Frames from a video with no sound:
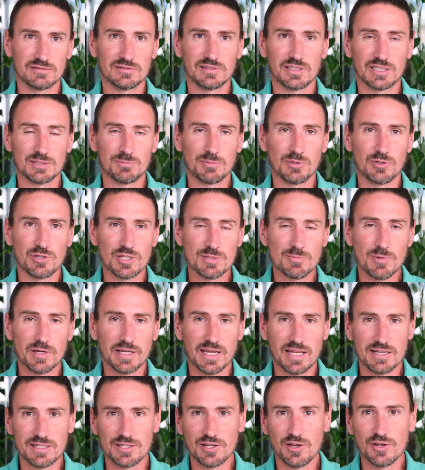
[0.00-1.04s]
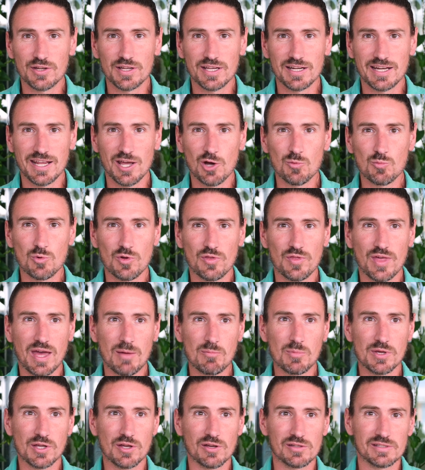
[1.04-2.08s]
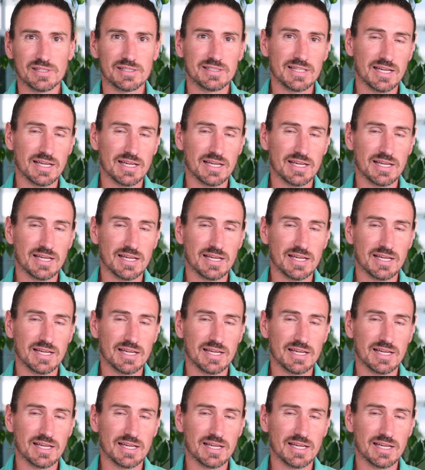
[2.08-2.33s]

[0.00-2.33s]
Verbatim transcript: Xperience by Kentico can help with that because it